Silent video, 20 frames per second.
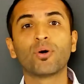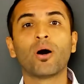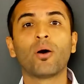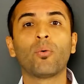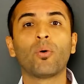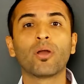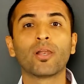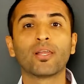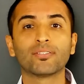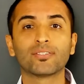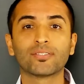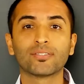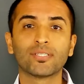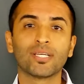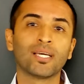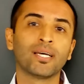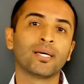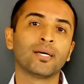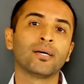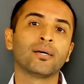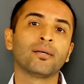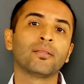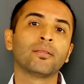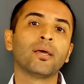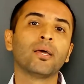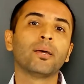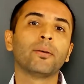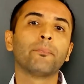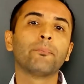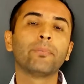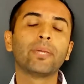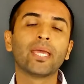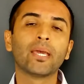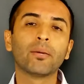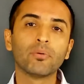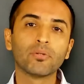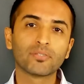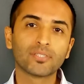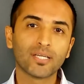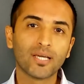I want to be
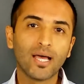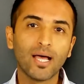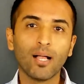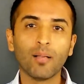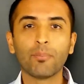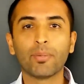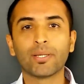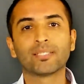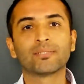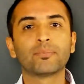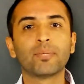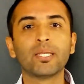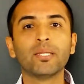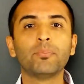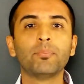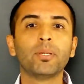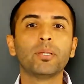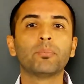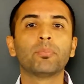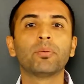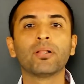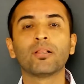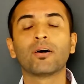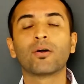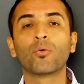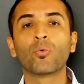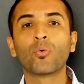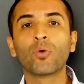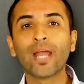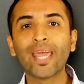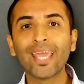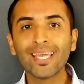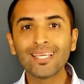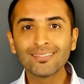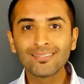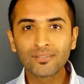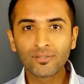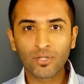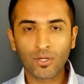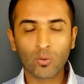able to help as many people
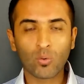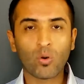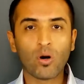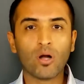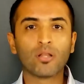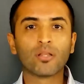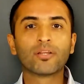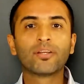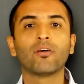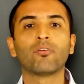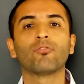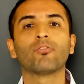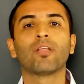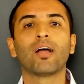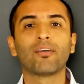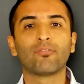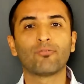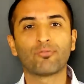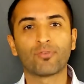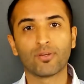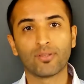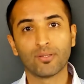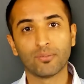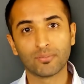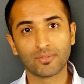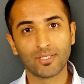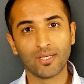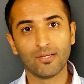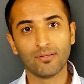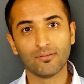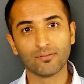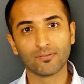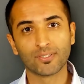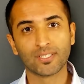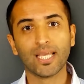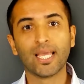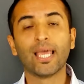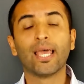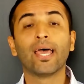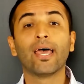raise the quality of life for
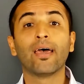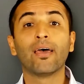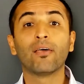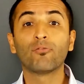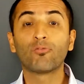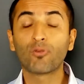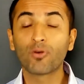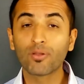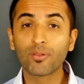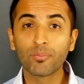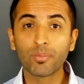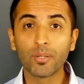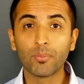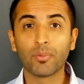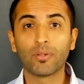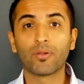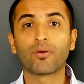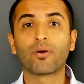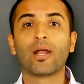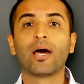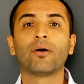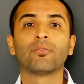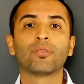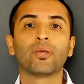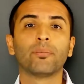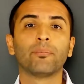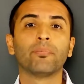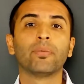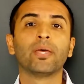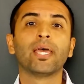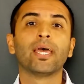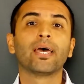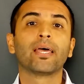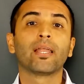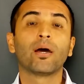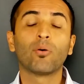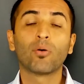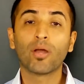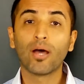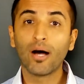themselves and for the people around them.
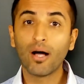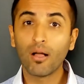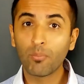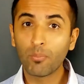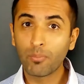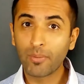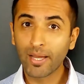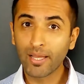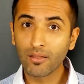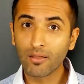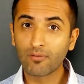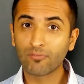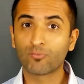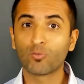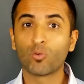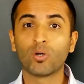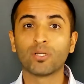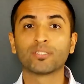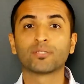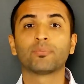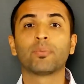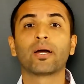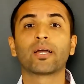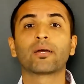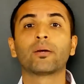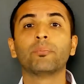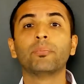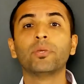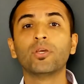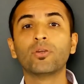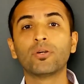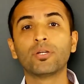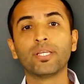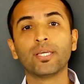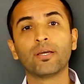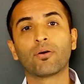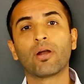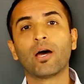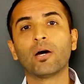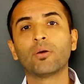And I want to help my loved ones, my
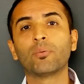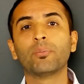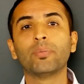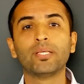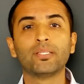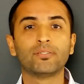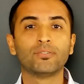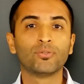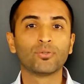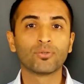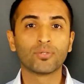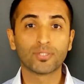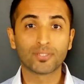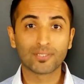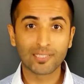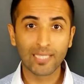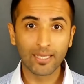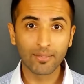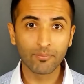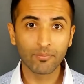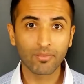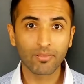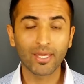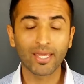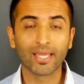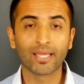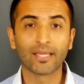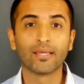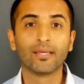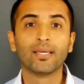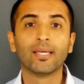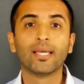community around me do the same thing.